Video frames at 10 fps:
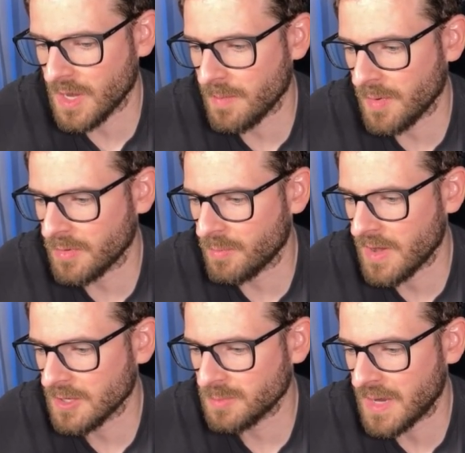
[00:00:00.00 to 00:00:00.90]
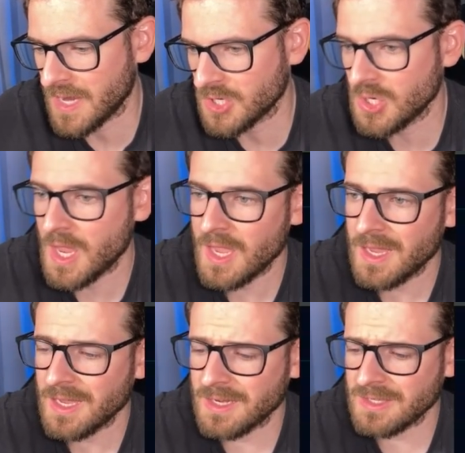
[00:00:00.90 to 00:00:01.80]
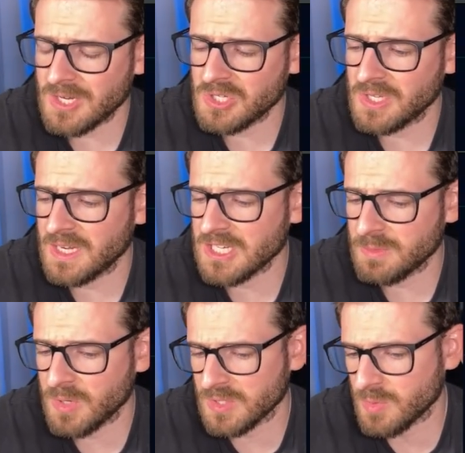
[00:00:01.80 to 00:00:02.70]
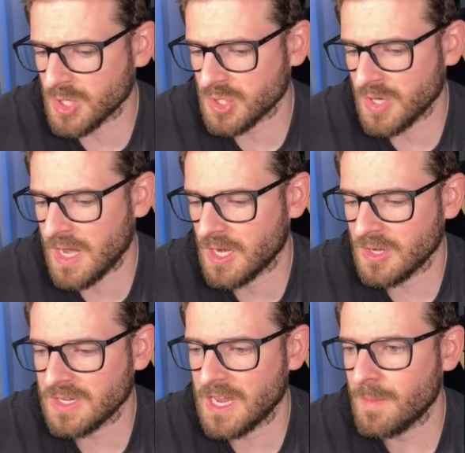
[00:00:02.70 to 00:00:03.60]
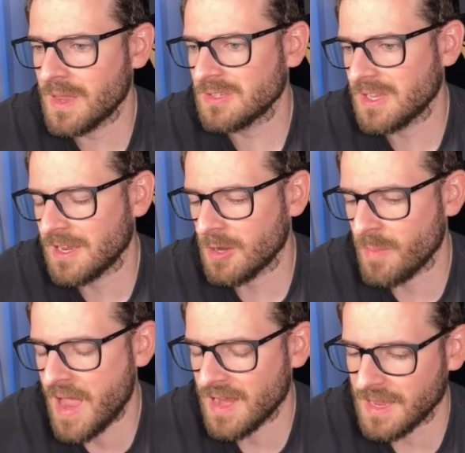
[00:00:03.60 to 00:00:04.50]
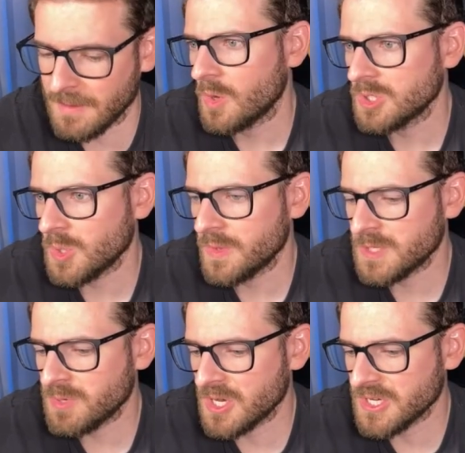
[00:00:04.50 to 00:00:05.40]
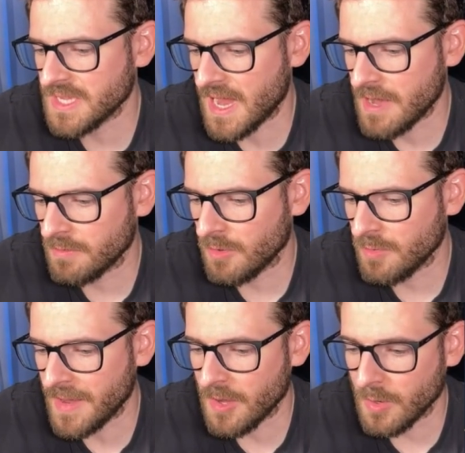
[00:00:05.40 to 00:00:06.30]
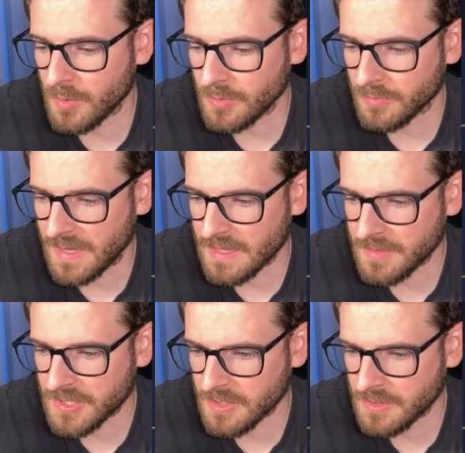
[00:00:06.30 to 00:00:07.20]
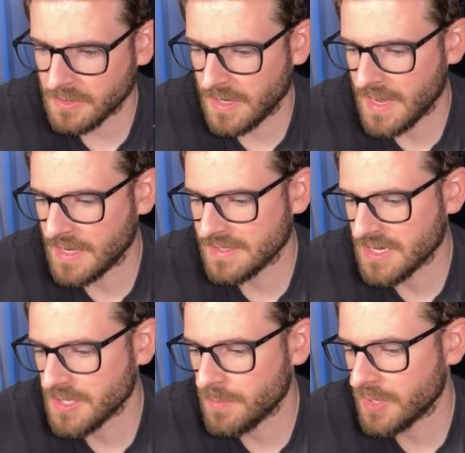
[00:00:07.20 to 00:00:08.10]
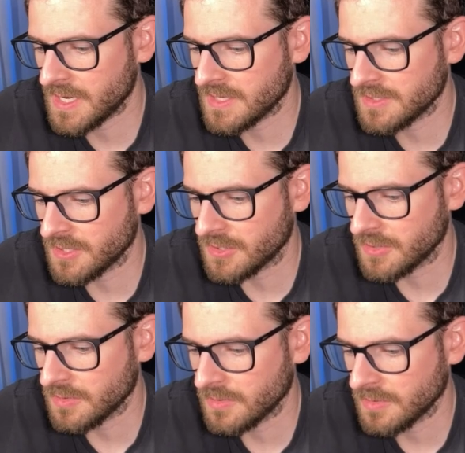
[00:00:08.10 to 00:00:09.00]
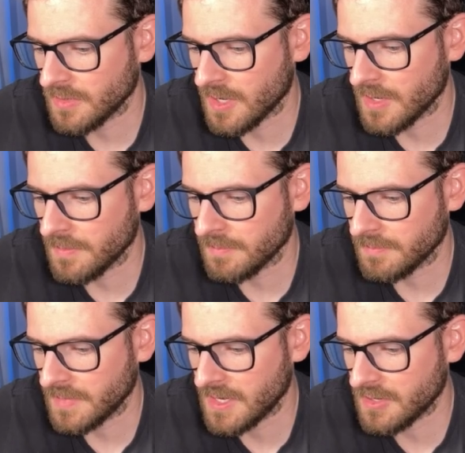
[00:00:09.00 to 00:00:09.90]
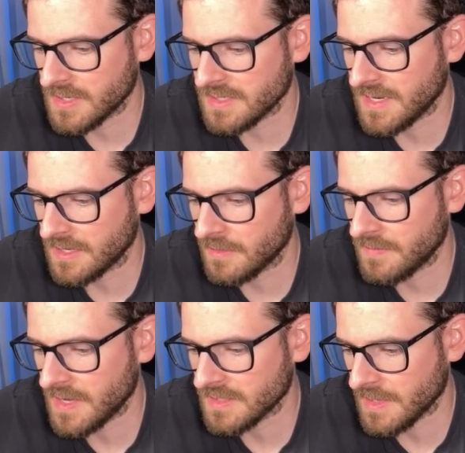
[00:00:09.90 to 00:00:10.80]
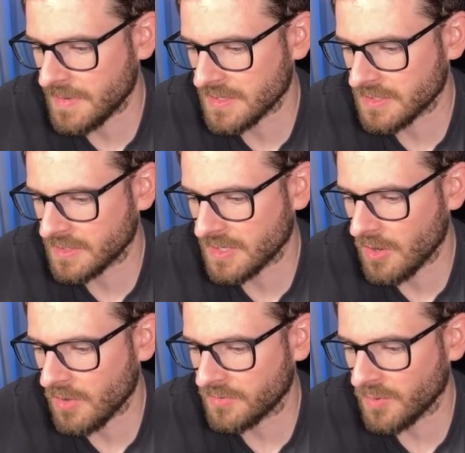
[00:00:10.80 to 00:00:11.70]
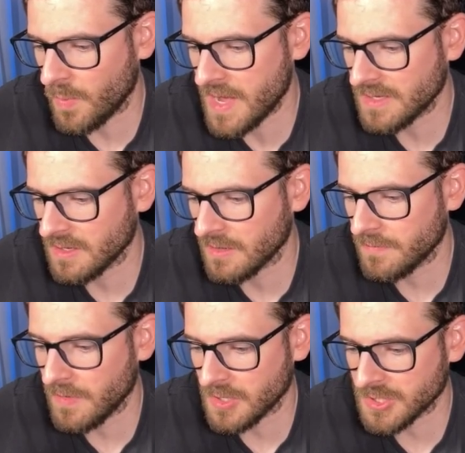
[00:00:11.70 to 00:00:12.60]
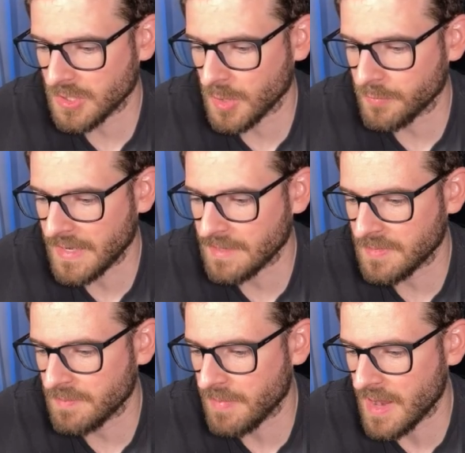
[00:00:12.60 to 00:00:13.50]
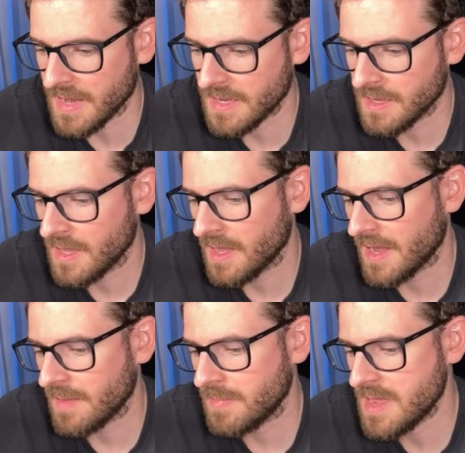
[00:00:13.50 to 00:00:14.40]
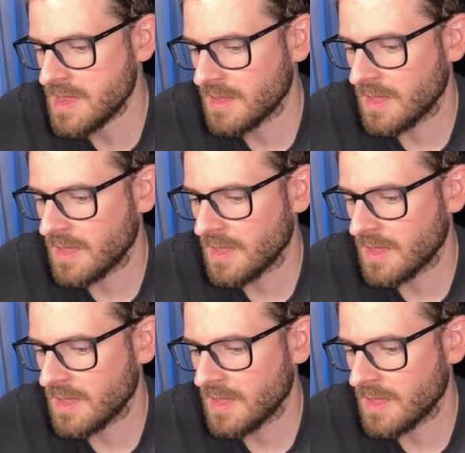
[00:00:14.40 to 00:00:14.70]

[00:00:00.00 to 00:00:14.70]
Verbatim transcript: up on their browse page. And additionally, it just puts more strain on your database and your backend. So in this project, I rolled my own rate limiter, and it's actually pretty easy to do. Um, here is the interface. I basically call in a wait on a function called rate limit by IP,